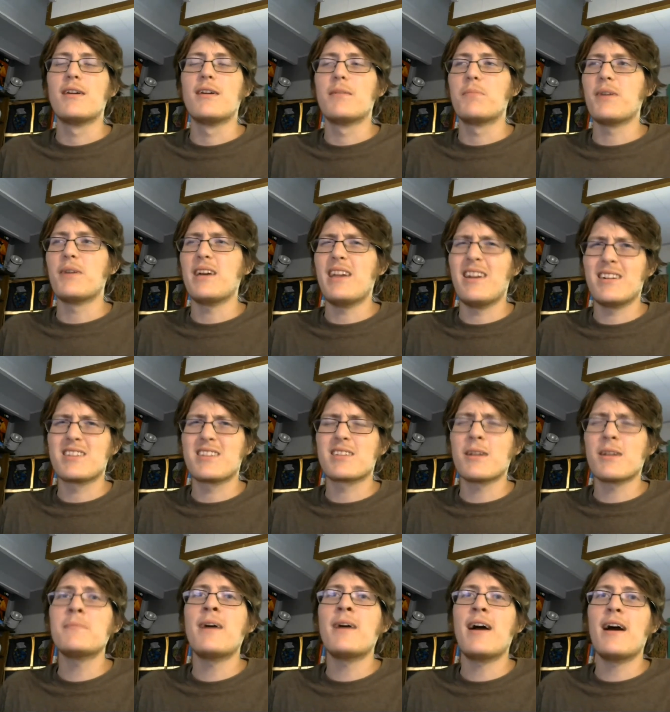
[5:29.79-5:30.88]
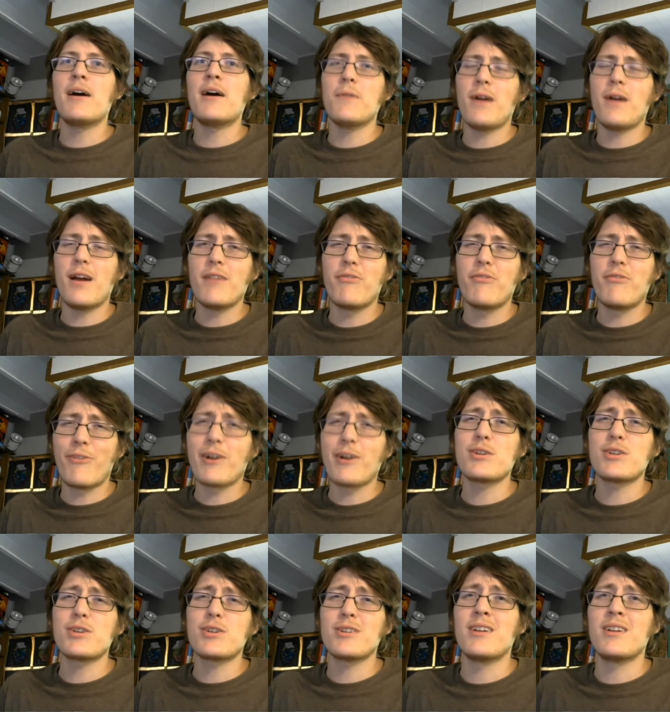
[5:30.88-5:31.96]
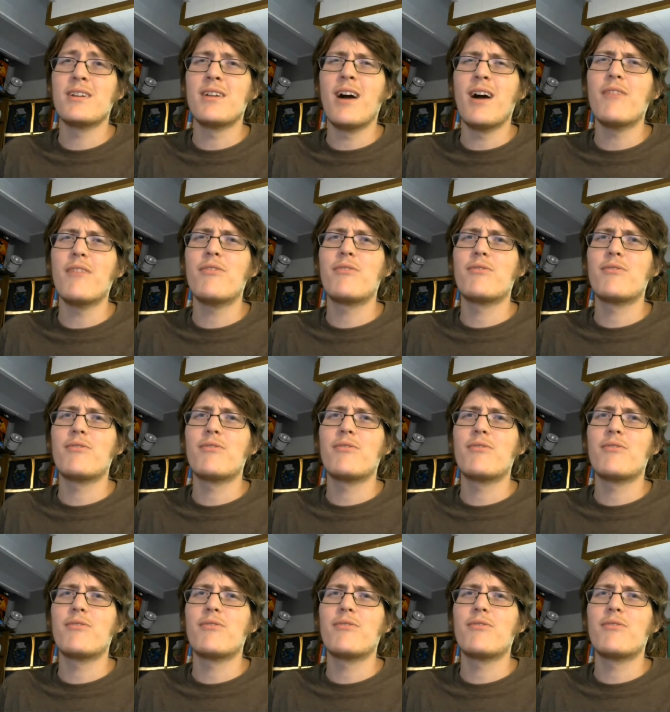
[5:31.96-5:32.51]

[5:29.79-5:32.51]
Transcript: But somehow I functioned enough